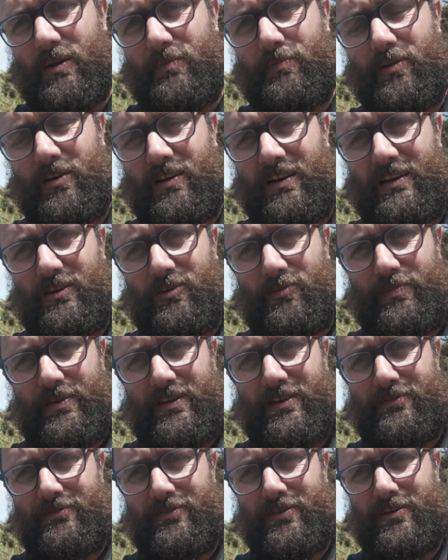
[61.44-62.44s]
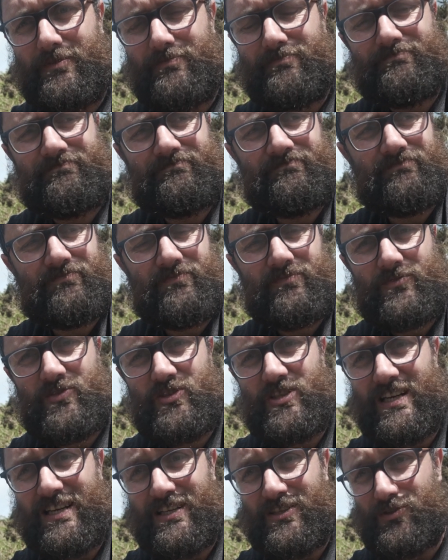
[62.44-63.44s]
to put a little bit of
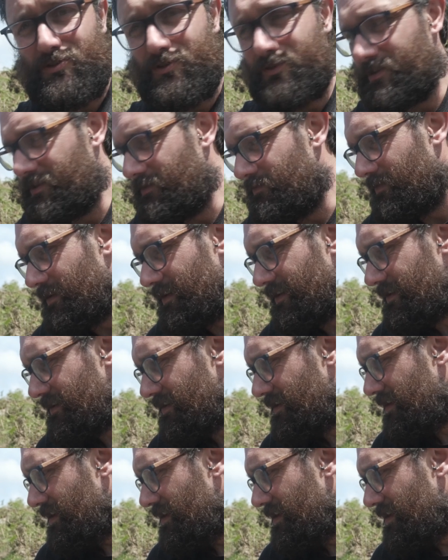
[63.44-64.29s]
chili sauce on mine,